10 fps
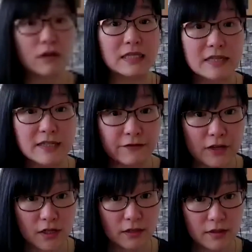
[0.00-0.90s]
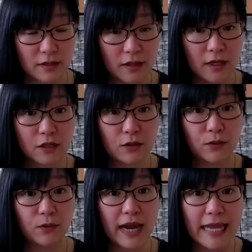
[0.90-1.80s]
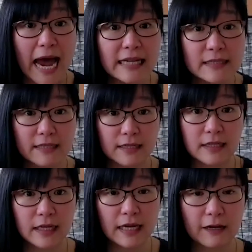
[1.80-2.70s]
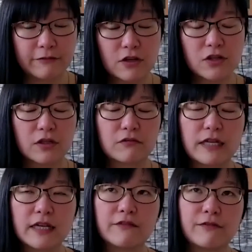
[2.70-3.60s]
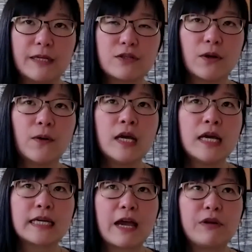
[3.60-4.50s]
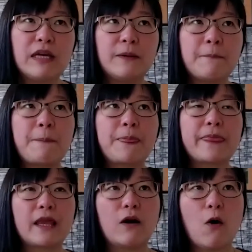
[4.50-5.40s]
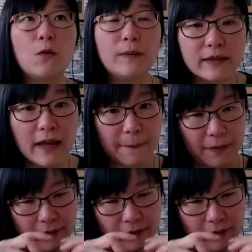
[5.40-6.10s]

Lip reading: sufficient to enhance functional recovery. So can we open up